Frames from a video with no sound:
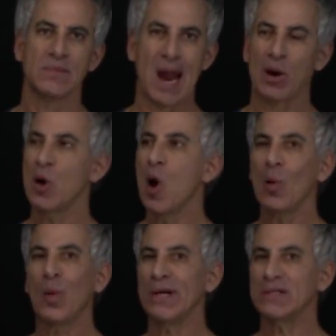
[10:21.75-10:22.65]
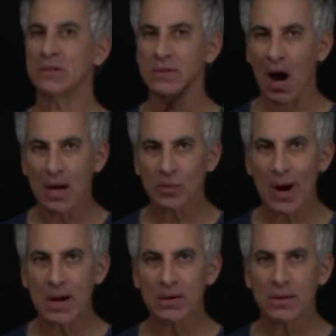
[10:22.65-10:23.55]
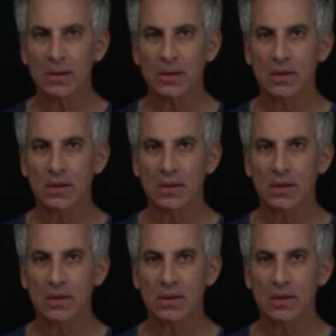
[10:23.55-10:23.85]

Now, what is not rare?